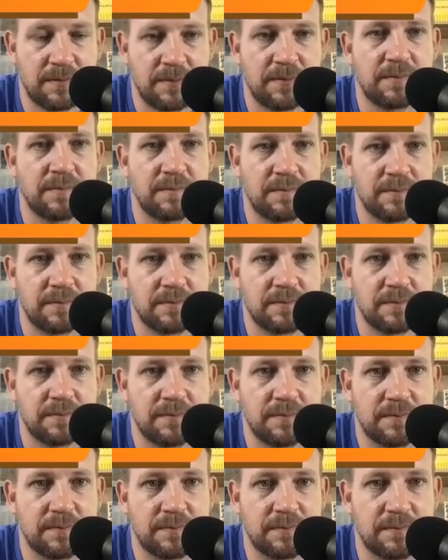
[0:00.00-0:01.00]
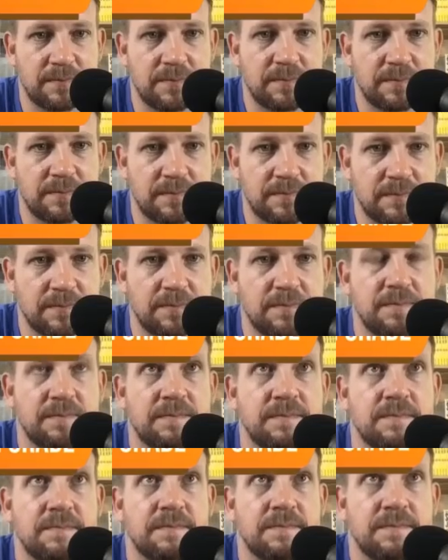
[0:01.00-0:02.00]

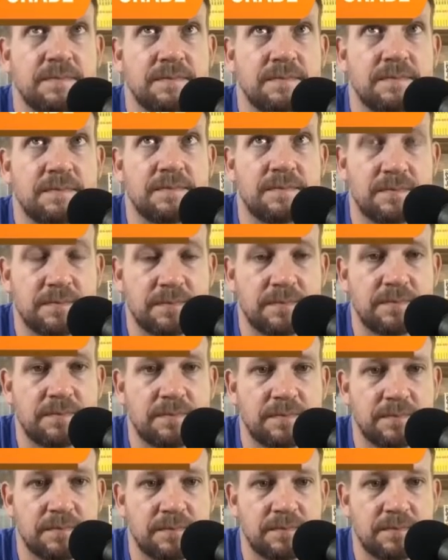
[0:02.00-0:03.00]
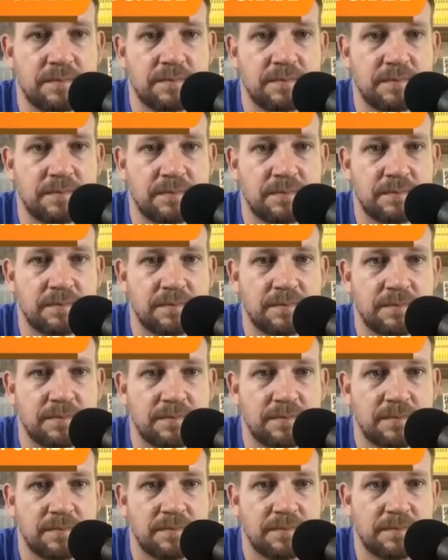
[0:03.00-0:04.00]

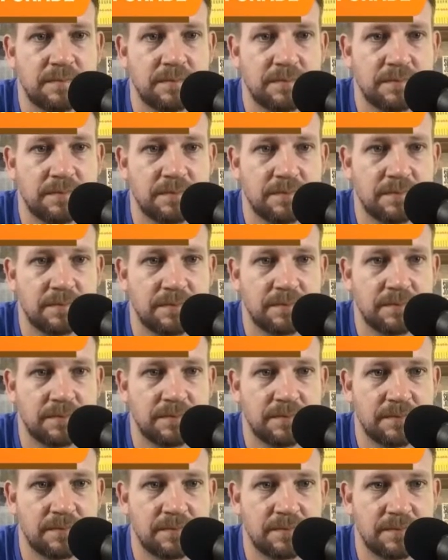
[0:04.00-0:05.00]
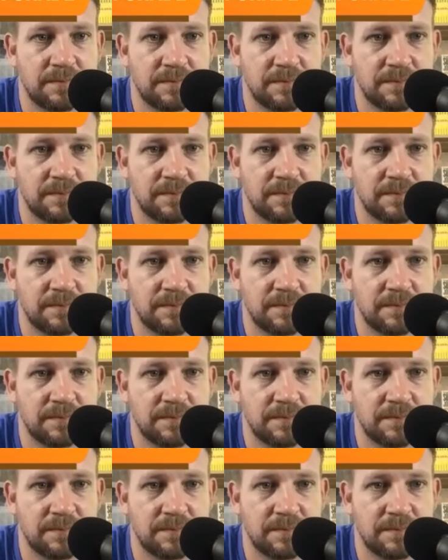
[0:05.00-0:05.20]
This person isn't speaking.